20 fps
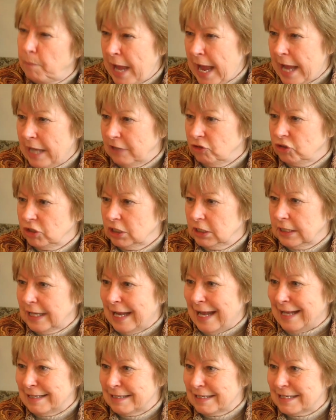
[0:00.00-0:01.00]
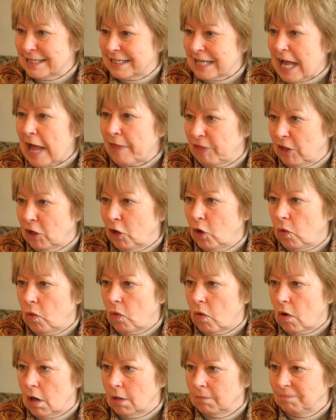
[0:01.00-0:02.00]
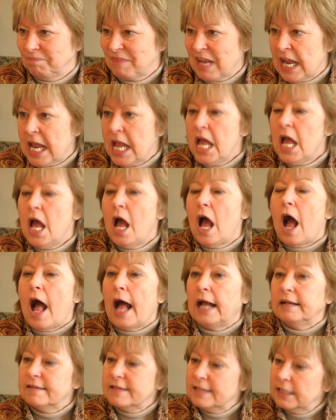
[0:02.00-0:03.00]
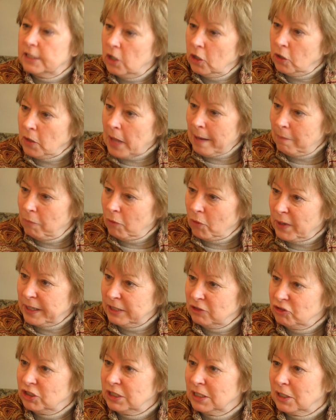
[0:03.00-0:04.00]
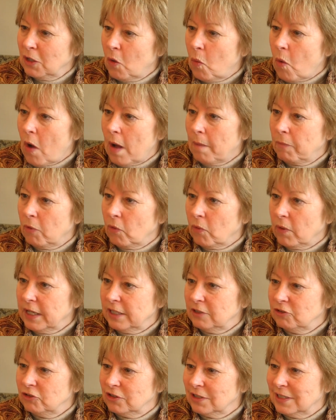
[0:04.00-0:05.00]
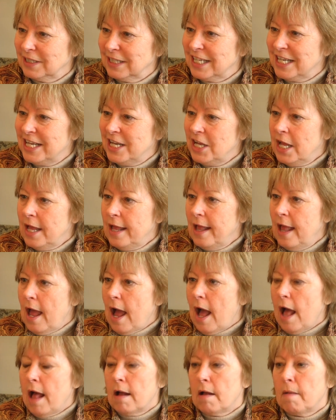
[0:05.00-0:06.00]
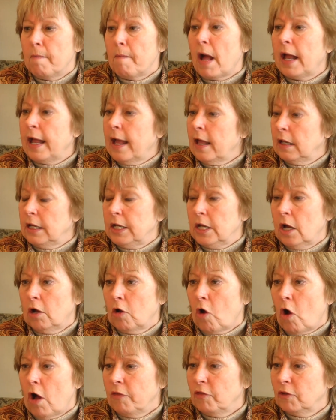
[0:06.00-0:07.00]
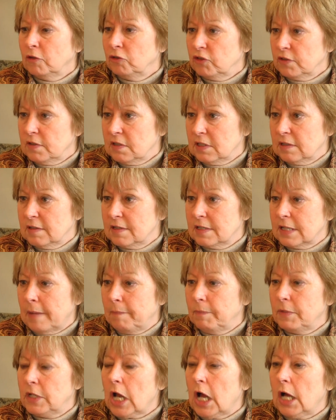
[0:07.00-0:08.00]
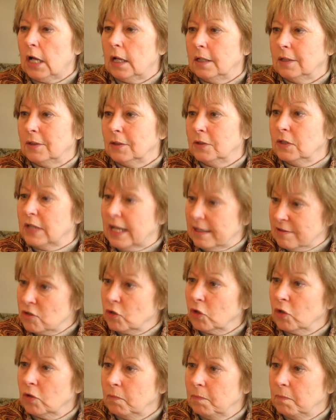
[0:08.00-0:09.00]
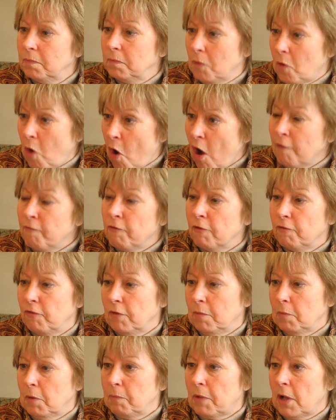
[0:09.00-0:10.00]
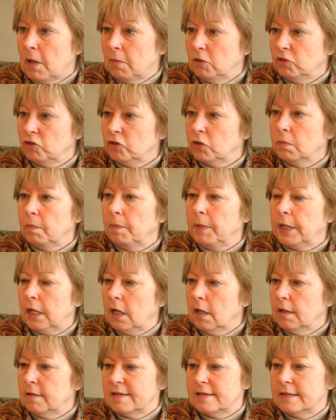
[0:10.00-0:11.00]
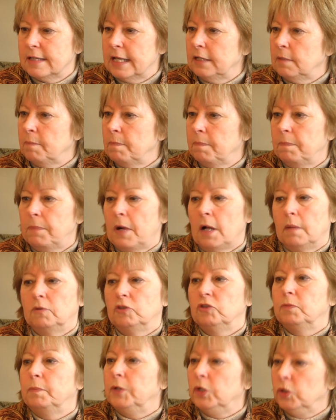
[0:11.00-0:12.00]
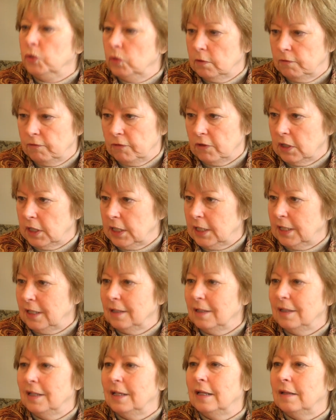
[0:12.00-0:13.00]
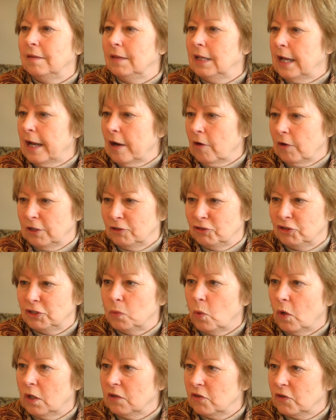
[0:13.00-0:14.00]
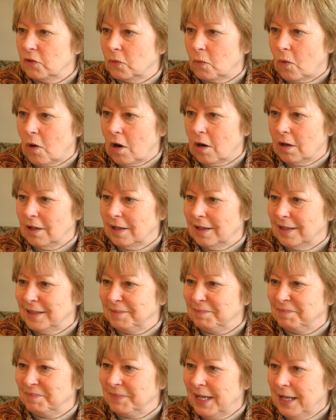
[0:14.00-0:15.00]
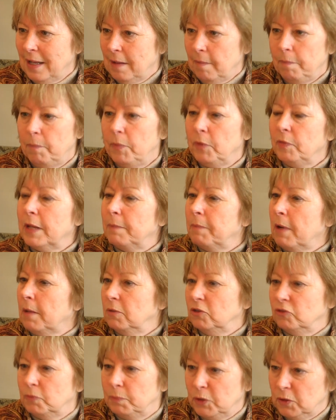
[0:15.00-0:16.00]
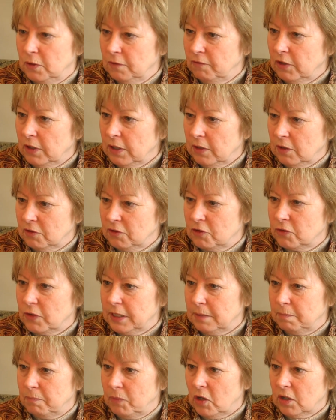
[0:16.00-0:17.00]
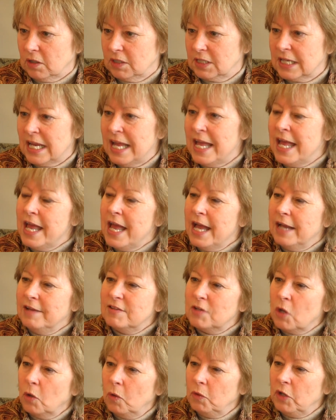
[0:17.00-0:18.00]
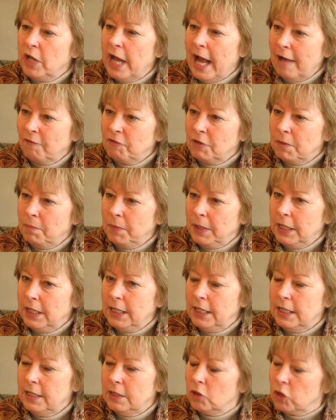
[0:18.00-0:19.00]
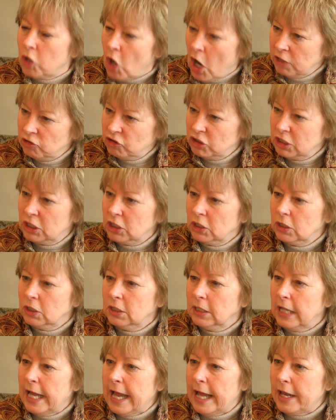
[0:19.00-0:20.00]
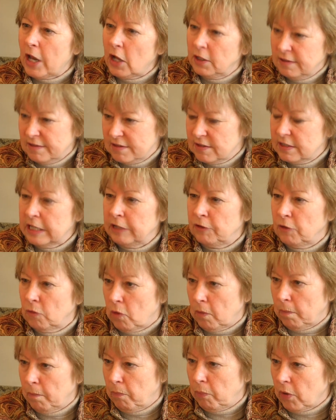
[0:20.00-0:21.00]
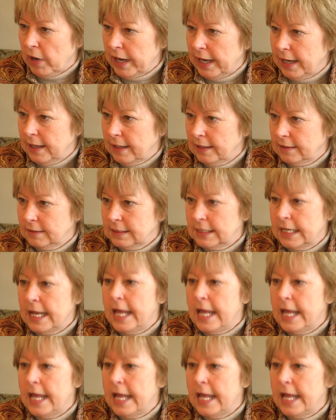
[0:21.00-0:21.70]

passion as at the core i see collaboration and cooperation okay um, i had a young author just accept a lesser offer from a publisher because they publish beautifully in the area she wants to work in. Right. They publish beautiful illustrated books. So you have to be logical and understand your own brand.